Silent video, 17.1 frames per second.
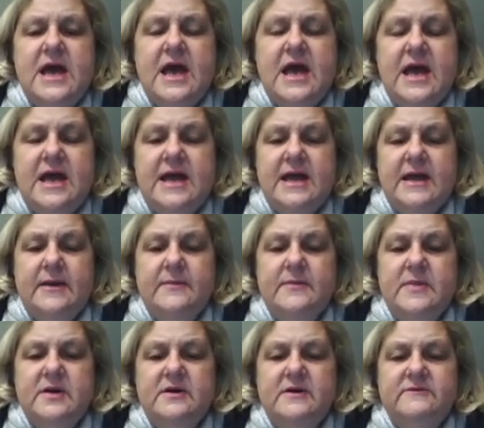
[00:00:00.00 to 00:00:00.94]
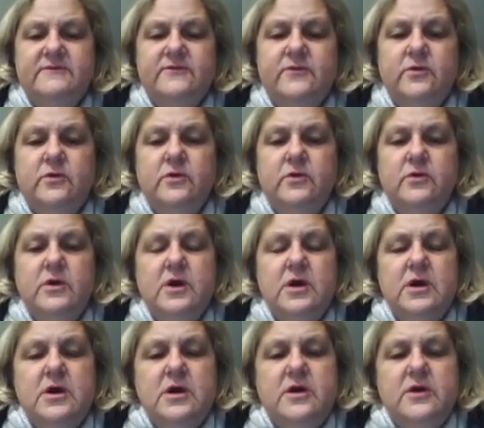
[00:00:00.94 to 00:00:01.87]
m for
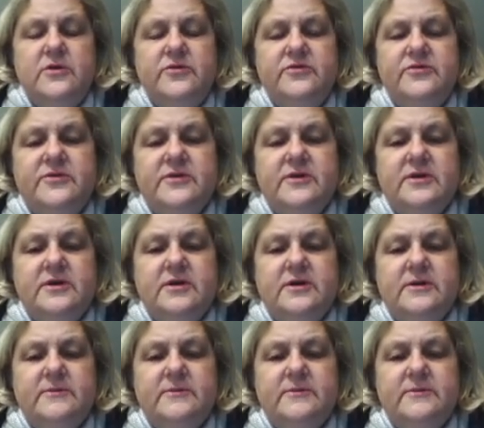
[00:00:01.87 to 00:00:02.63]
the